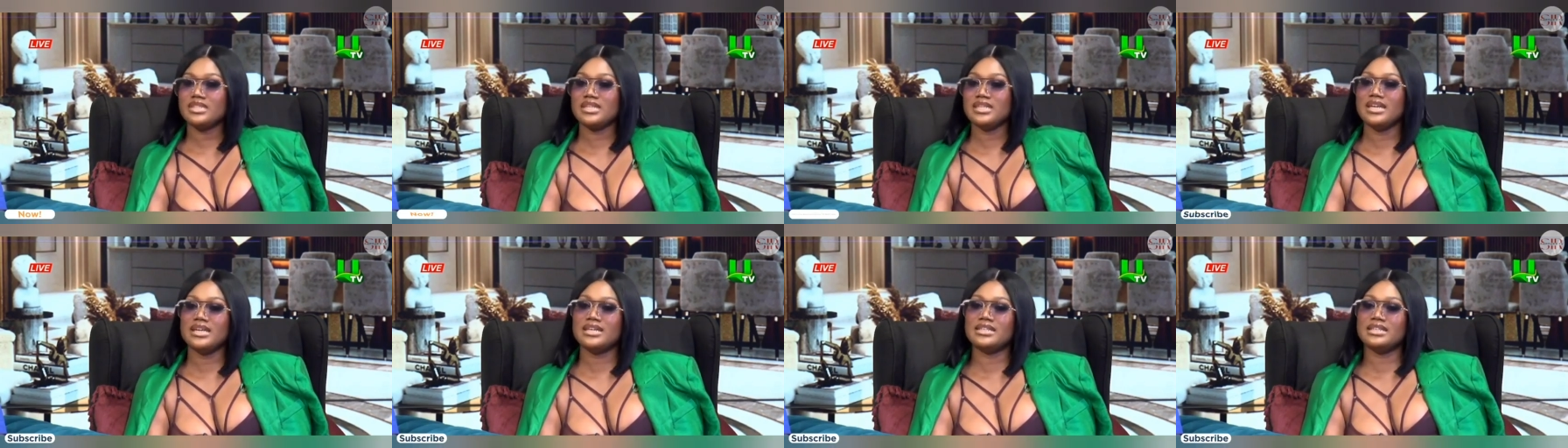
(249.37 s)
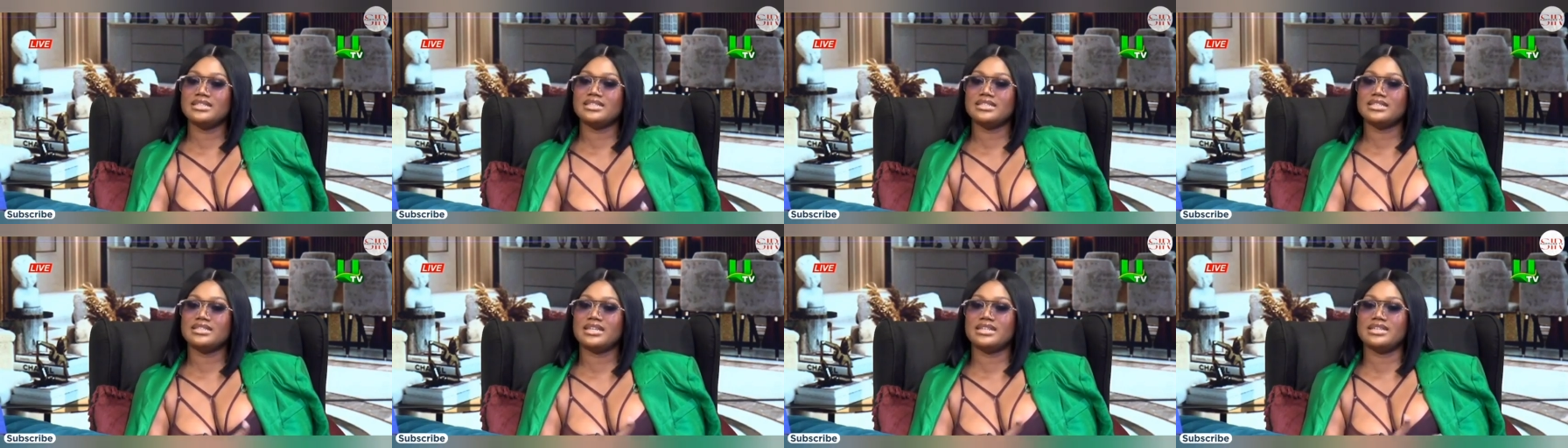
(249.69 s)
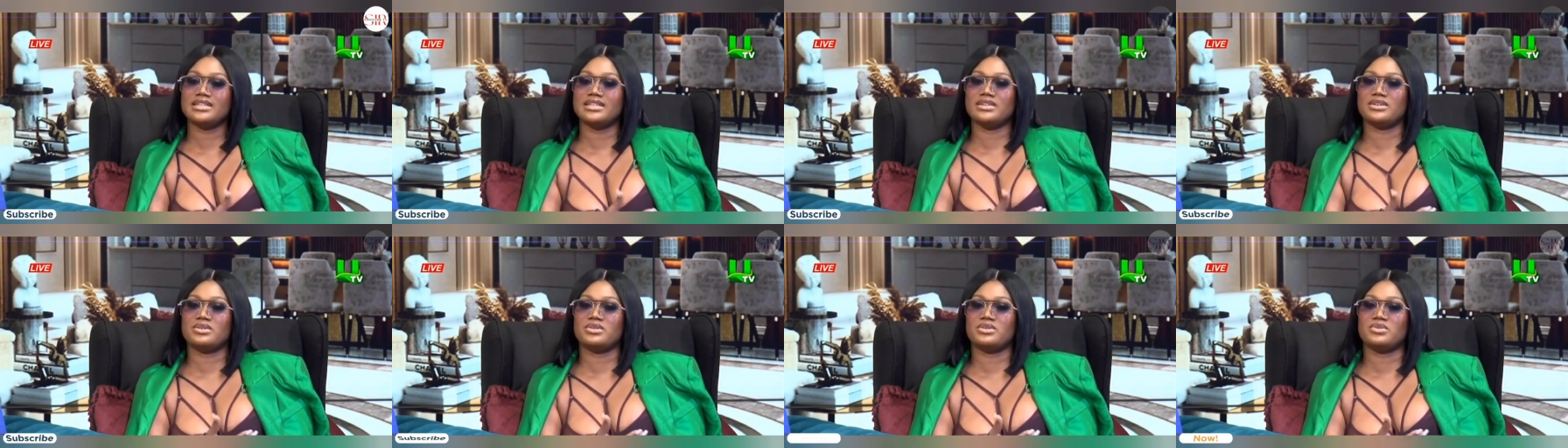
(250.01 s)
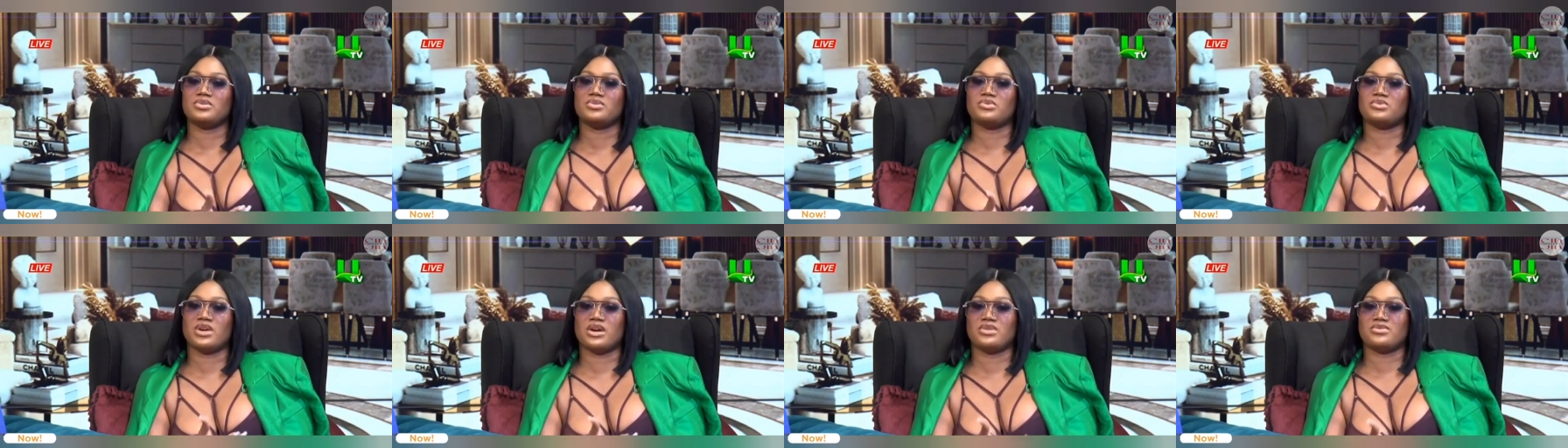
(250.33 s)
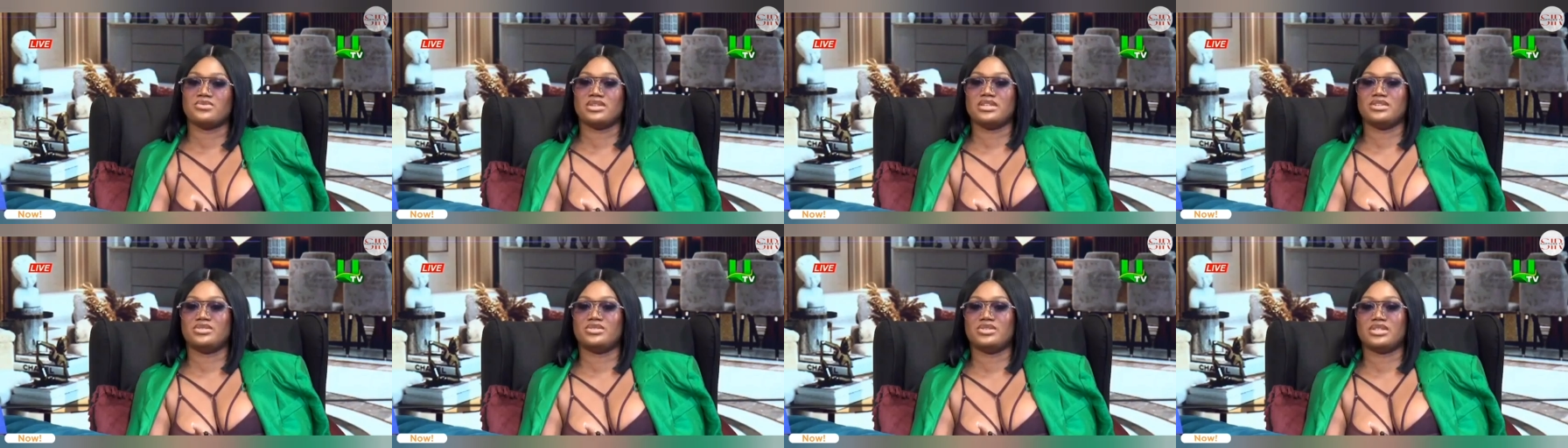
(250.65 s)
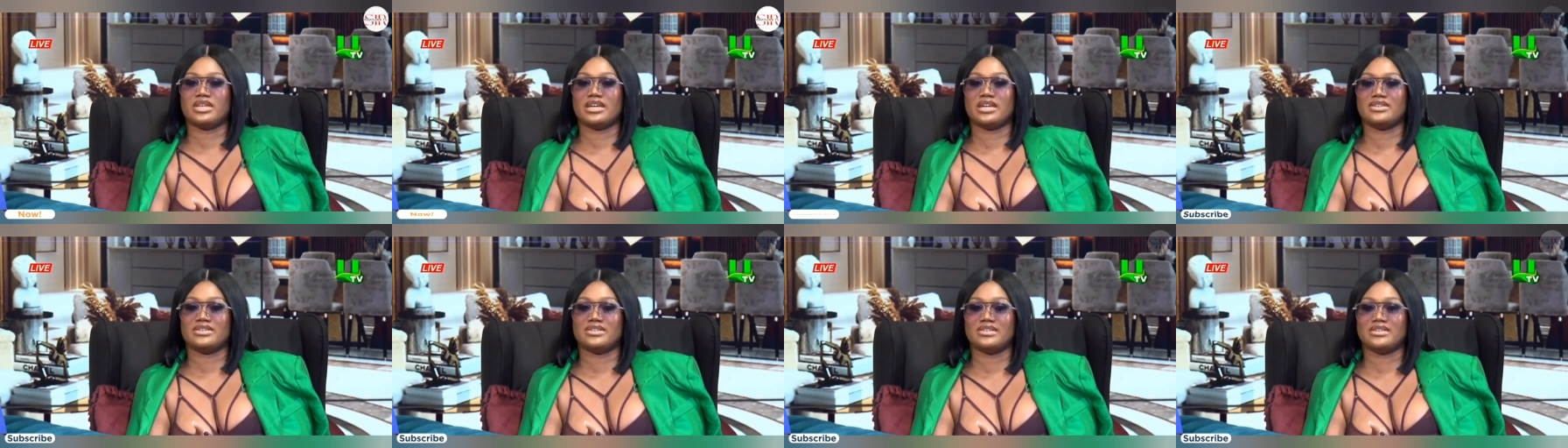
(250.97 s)
And said, why we need
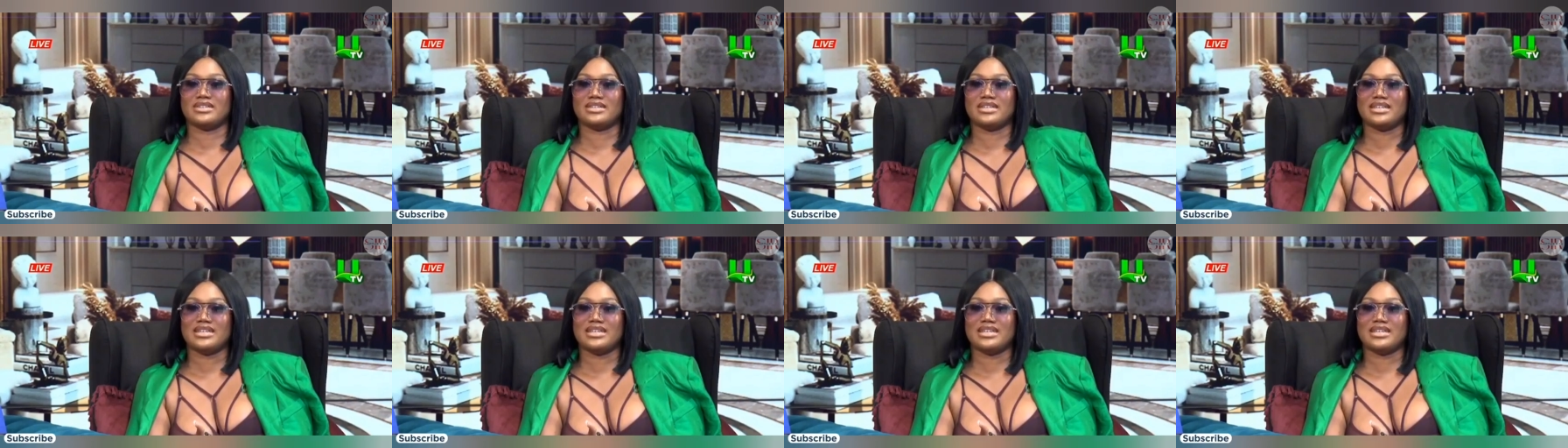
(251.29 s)
Tiana?